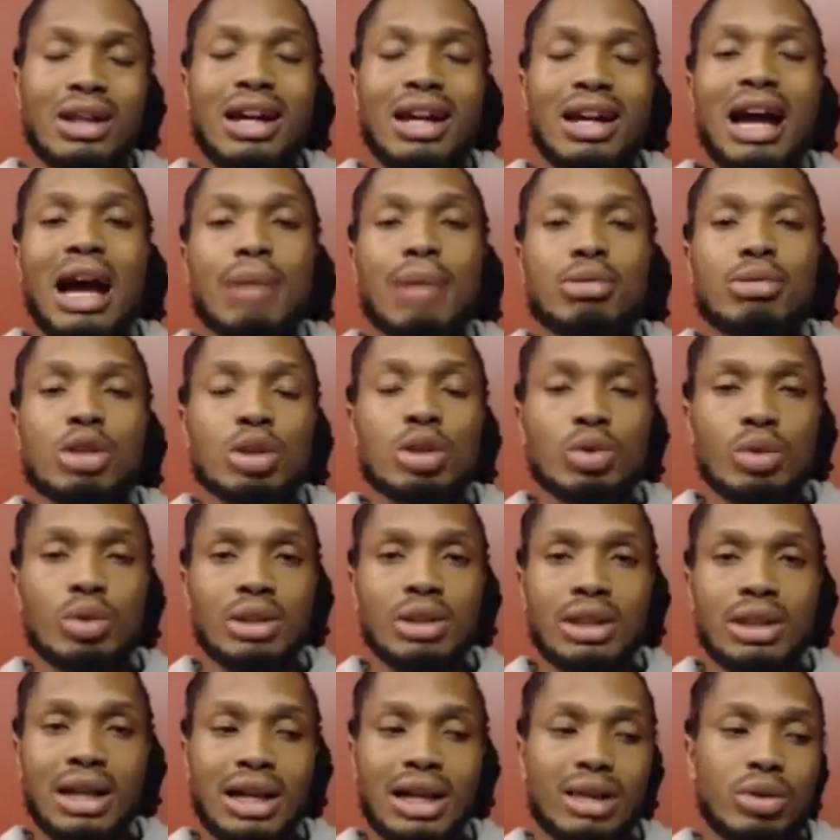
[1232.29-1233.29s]
Absolutely
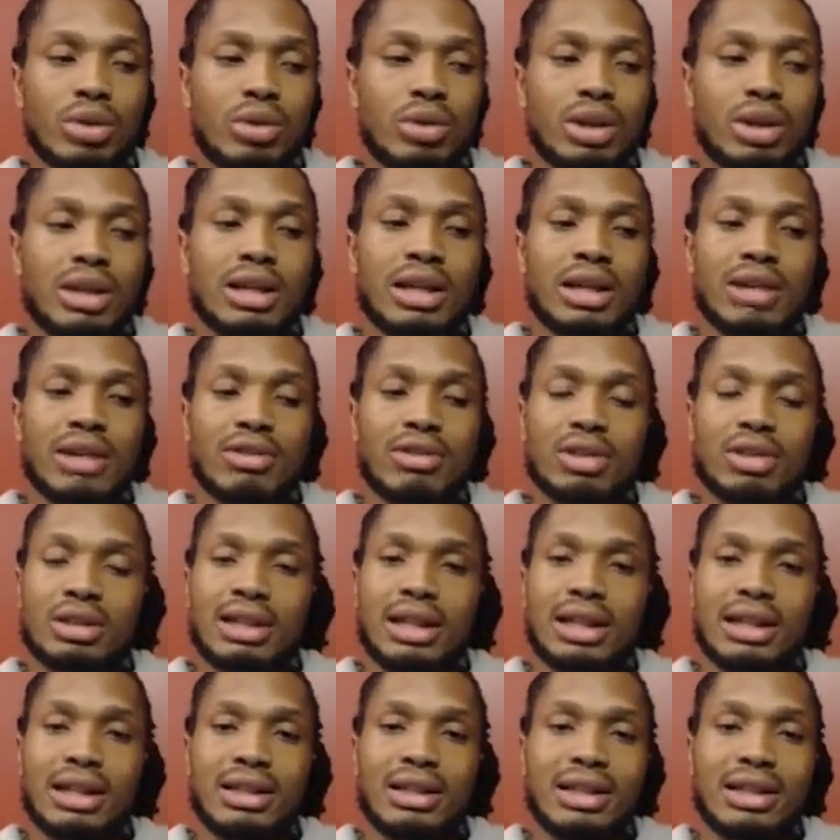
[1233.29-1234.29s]
not. You can never
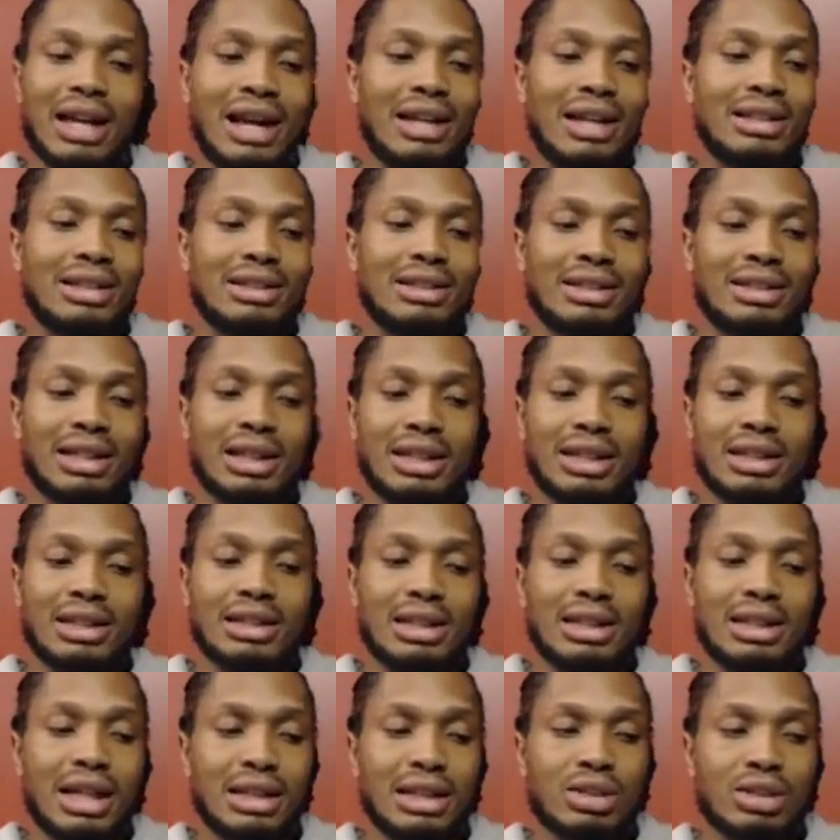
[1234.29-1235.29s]
take that and say that
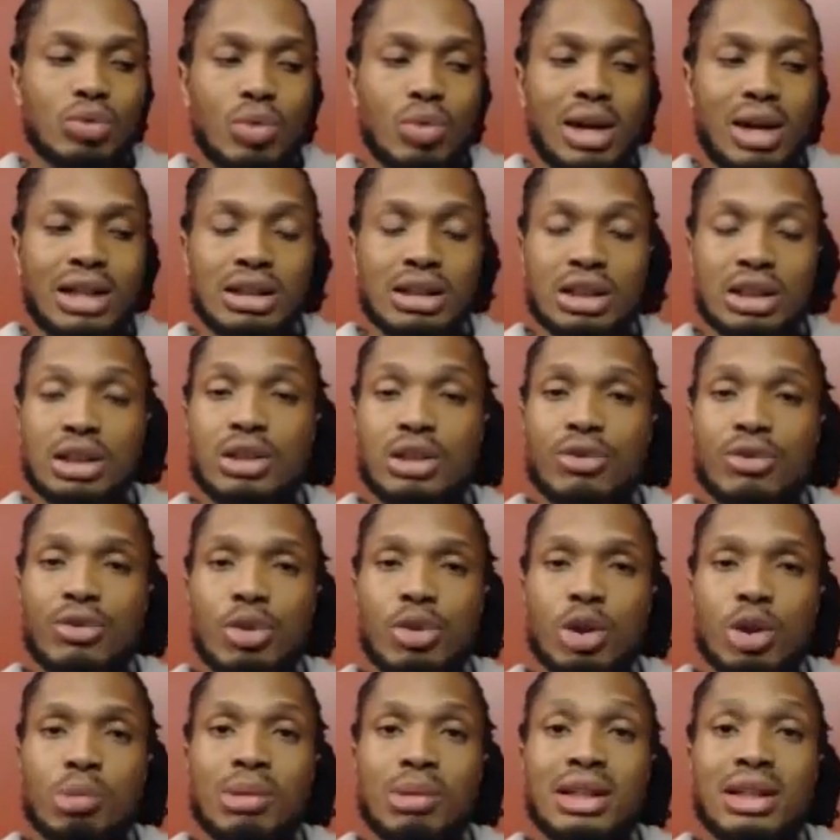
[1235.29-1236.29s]
that's why it's good for
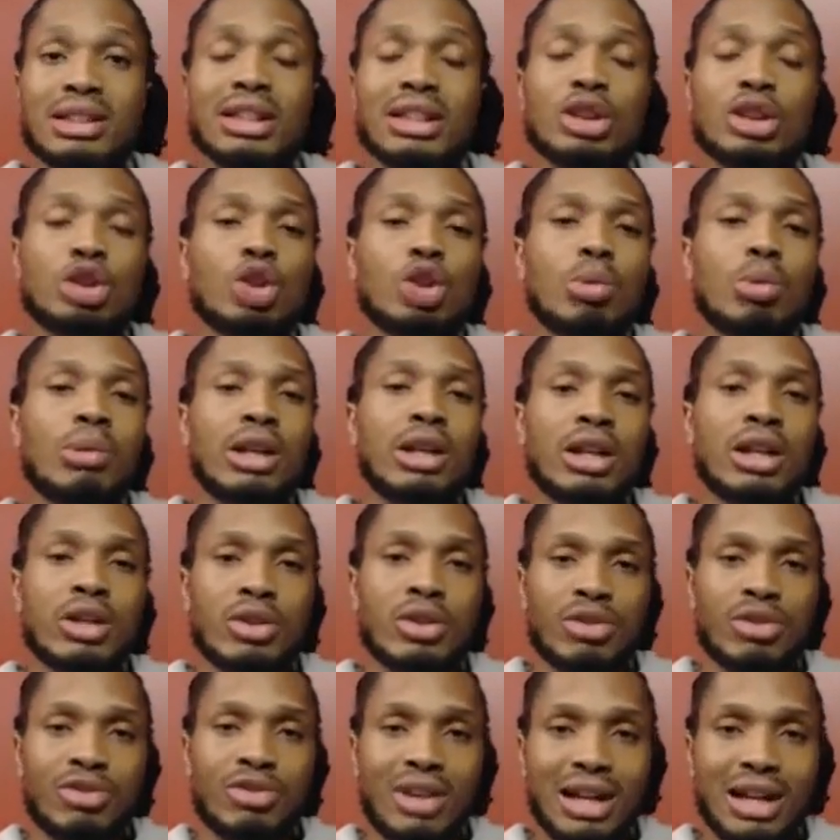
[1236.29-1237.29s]
you, because there's so many other
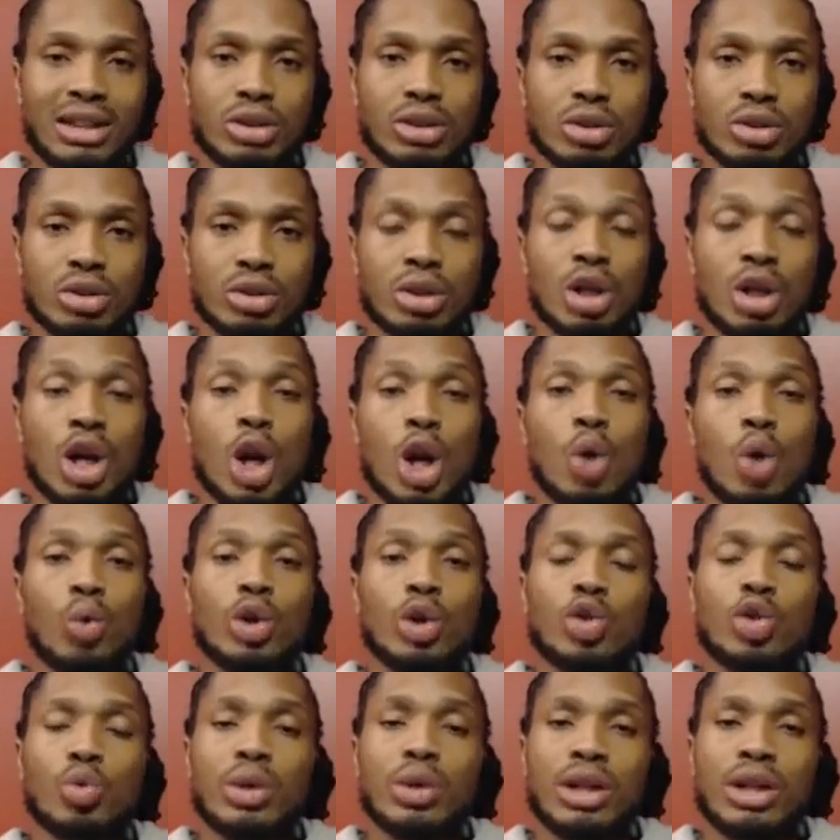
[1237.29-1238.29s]
factors,
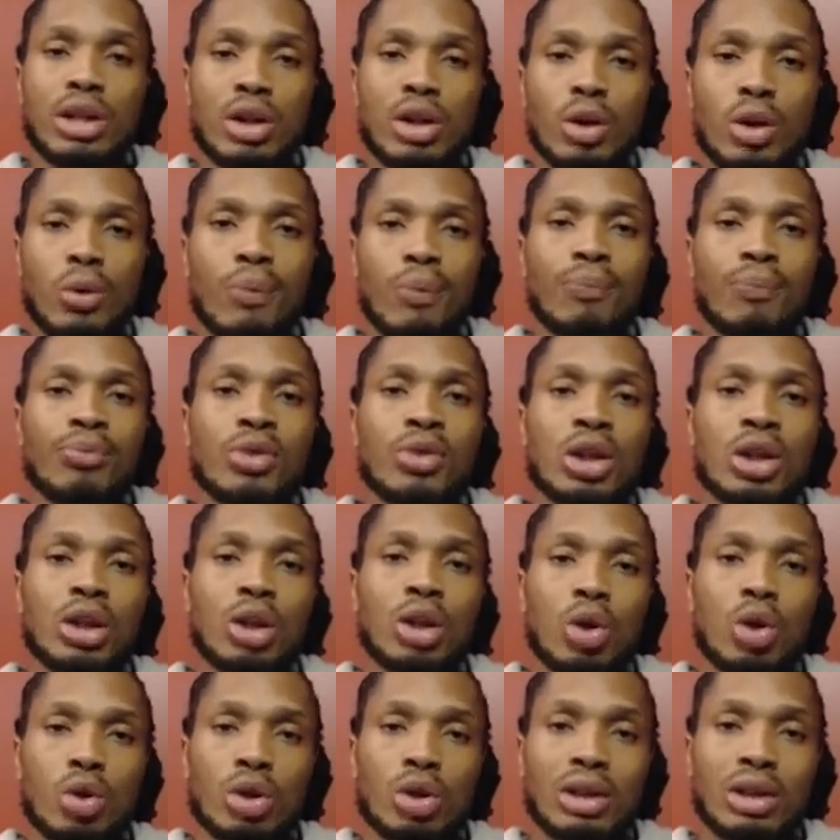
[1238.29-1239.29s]
which we know
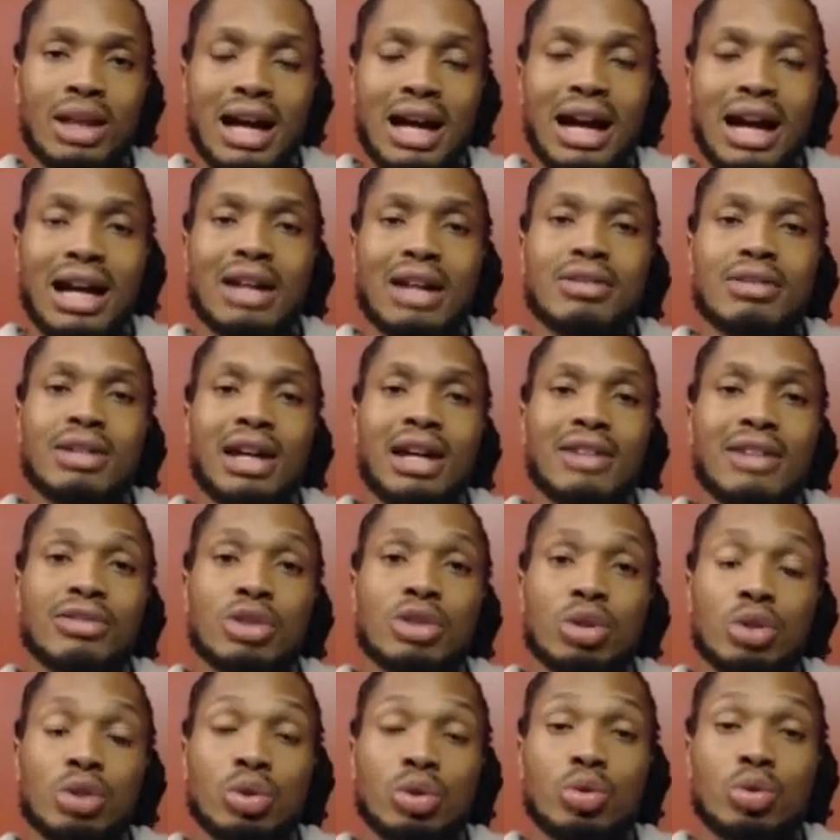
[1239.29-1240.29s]
longer lives have to
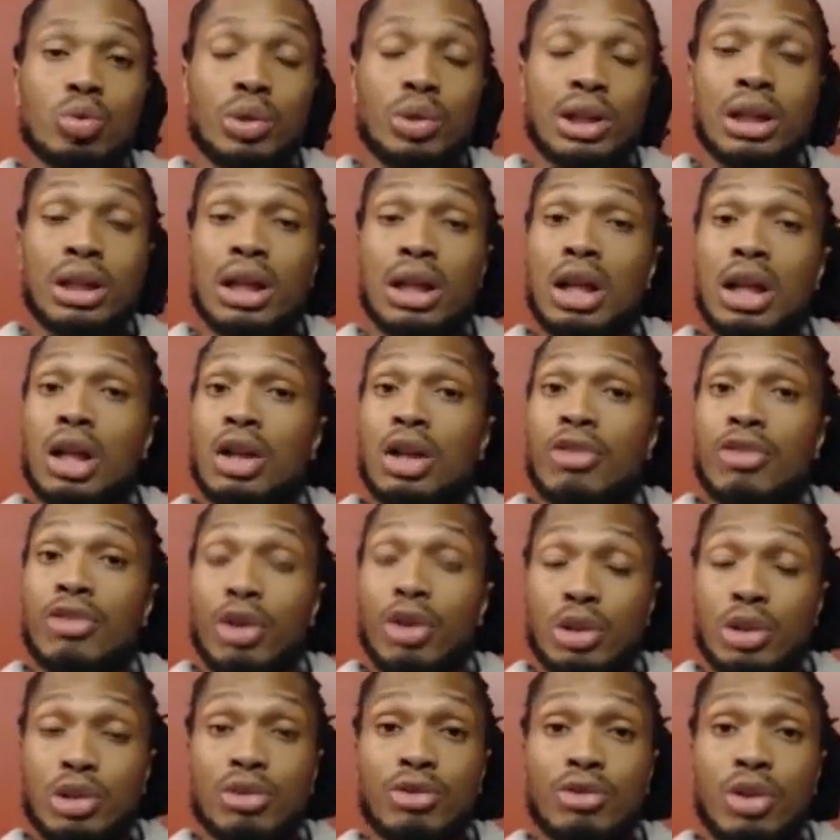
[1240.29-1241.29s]
do with,
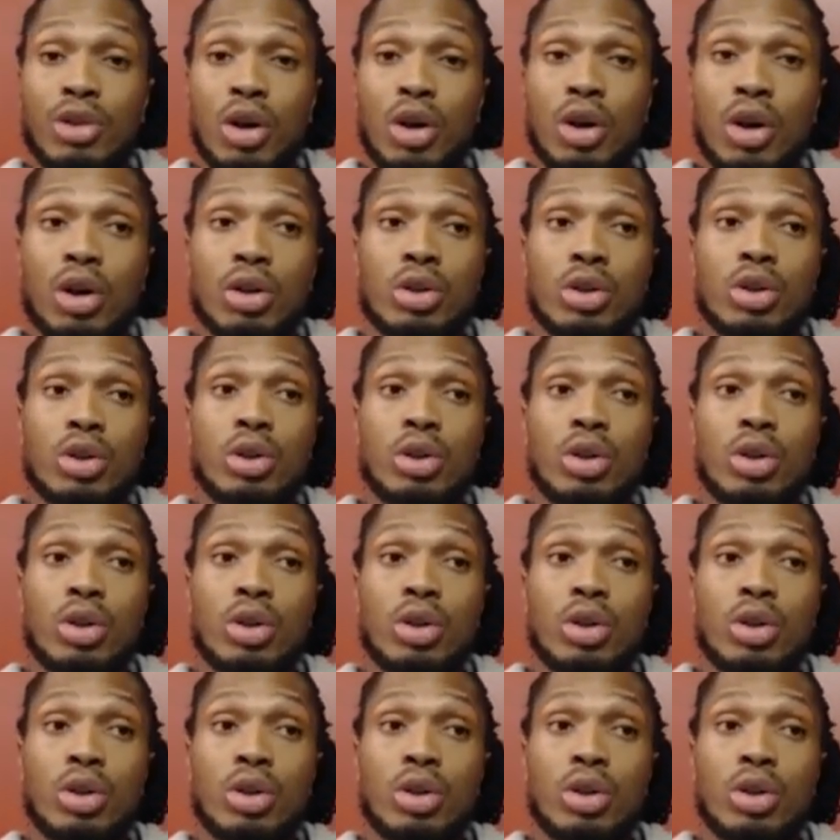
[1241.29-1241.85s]
first of all,